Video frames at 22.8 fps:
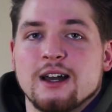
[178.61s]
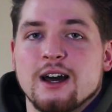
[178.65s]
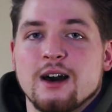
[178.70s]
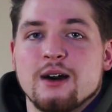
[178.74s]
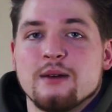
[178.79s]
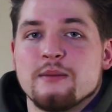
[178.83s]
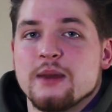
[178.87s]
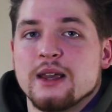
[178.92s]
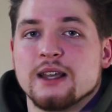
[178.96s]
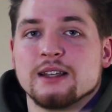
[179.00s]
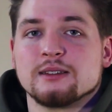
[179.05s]

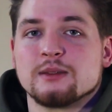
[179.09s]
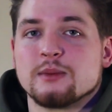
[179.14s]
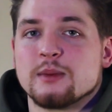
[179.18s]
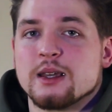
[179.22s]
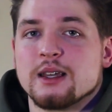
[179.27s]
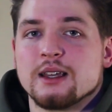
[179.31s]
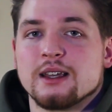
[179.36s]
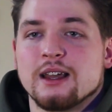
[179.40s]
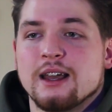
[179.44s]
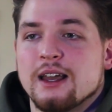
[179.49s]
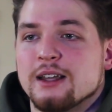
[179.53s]
amazed
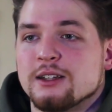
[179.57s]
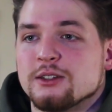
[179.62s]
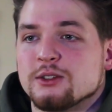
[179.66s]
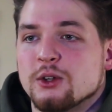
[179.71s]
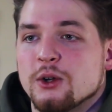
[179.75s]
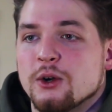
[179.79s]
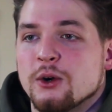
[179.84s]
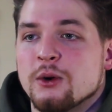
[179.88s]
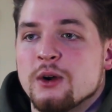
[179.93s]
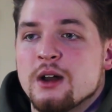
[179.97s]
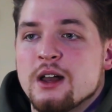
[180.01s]
me. And
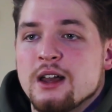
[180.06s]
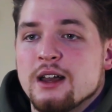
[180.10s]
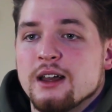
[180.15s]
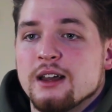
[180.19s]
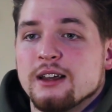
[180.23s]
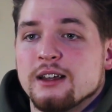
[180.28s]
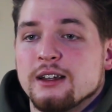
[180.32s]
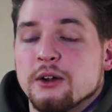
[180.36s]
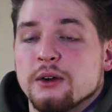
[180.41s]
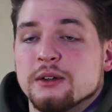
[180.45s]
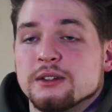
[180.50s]
so,
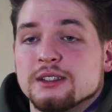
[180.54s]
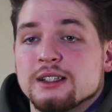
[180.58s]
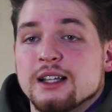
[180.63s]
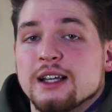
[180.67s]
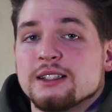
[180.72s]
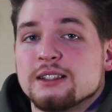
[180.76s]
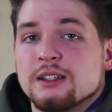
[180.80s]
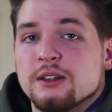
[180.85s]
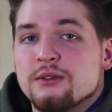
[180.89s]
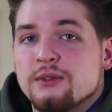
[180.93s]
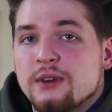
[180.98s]
you know, it was
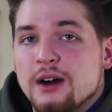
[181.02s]
less than